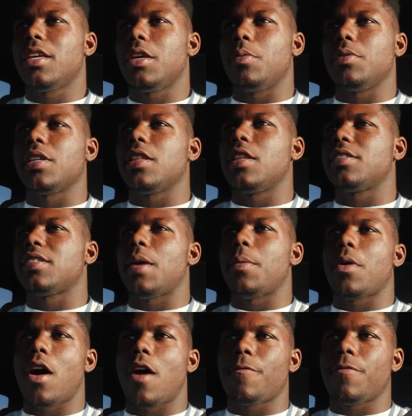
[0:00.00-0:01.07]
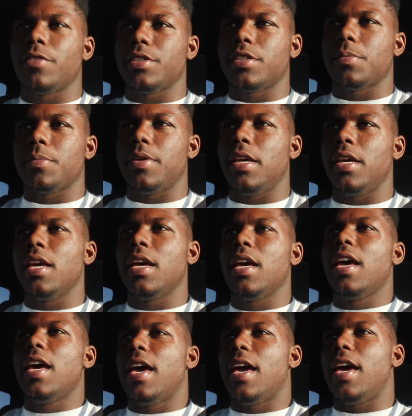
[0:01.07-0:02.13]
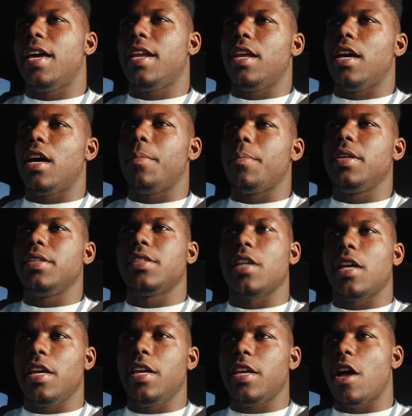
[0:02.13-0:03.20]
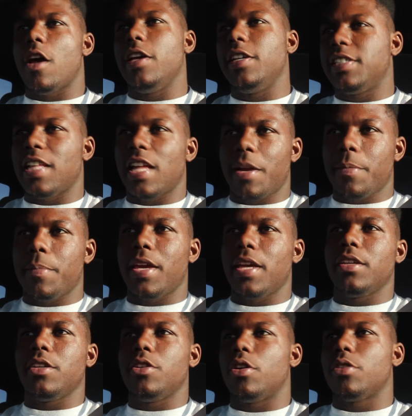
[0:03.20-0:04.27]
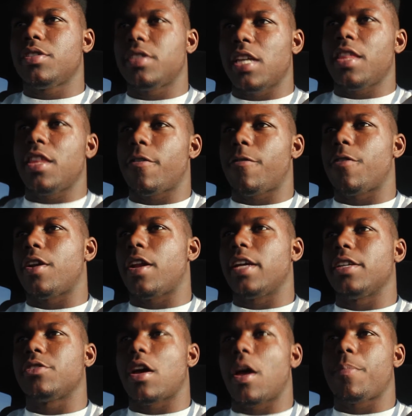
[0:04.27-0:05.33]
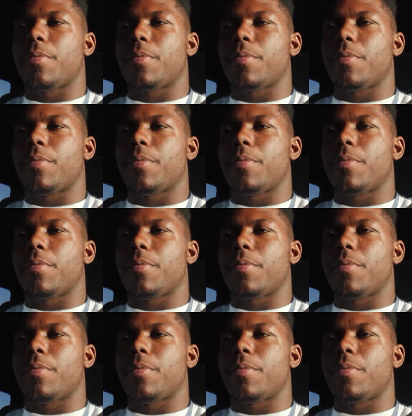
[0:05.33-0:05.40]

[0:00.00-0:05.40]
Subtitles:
He was in the same conference as me, and he's letting me, you know, stay there for a night, so I